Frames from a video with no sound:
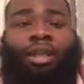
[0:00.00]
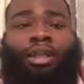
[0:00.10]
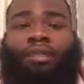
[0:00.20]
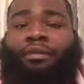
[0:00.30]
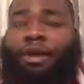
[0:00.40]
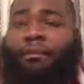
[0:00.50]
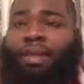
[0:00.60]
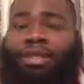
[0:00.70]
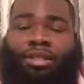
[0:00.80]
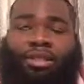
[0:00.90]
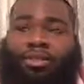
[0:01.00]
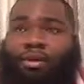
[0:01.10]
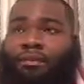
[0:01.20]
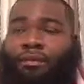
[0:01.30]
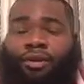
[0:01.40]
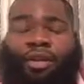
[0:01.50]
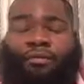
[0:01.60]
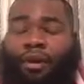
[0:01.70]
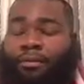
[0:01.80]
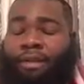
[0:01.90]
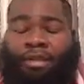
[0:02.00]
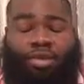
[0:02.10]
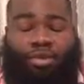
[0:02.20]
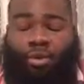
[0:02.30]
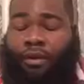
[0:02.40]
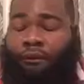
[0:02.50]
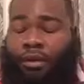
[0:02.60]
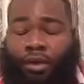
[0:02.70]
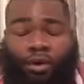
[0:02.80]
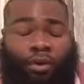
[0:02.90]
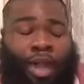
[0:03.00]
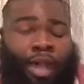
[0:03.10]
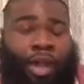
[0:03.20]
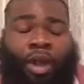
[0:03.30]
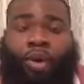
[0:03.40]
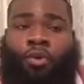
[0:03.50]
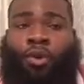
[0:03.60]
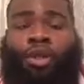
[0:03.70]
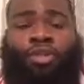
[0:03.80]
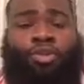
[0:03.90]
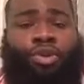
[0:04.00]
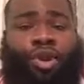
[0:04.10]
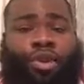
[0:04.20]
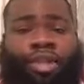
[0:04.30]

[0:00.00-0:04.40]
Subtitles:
leaving her messages on her phone, like, where did you go?